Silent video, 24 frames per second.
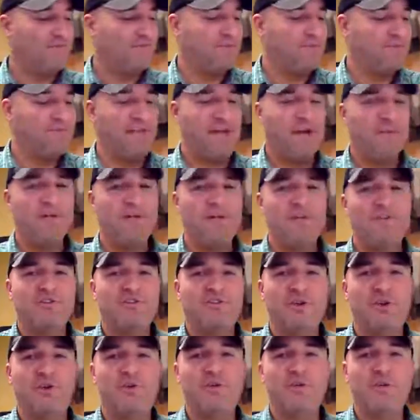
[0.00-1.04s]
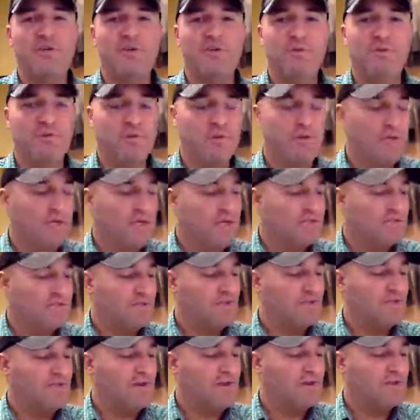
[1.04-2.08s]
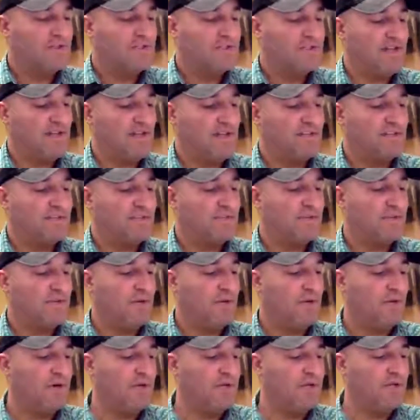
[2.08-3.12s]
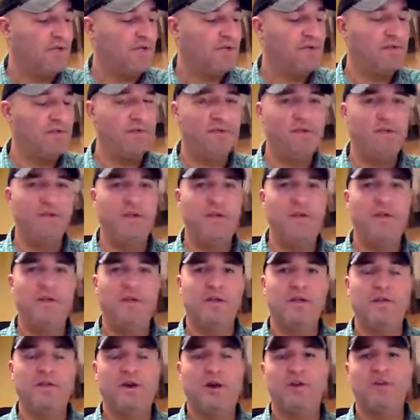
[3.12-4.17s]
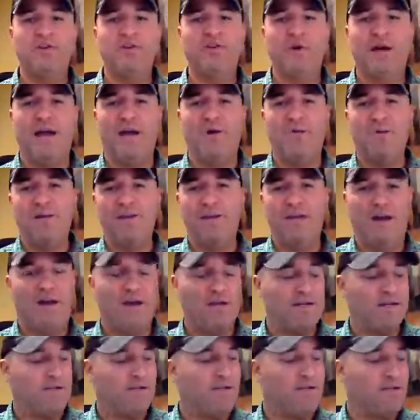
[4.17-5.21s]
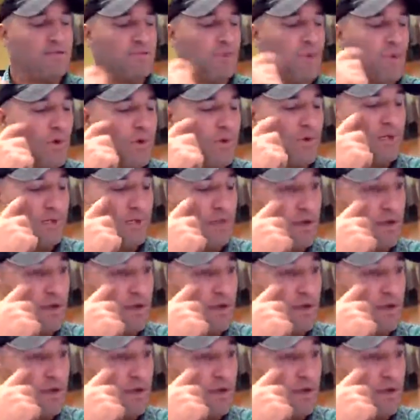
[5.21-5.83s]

today I'm gonna show you some of our designs, but I wanted to talk to you how we got to this point.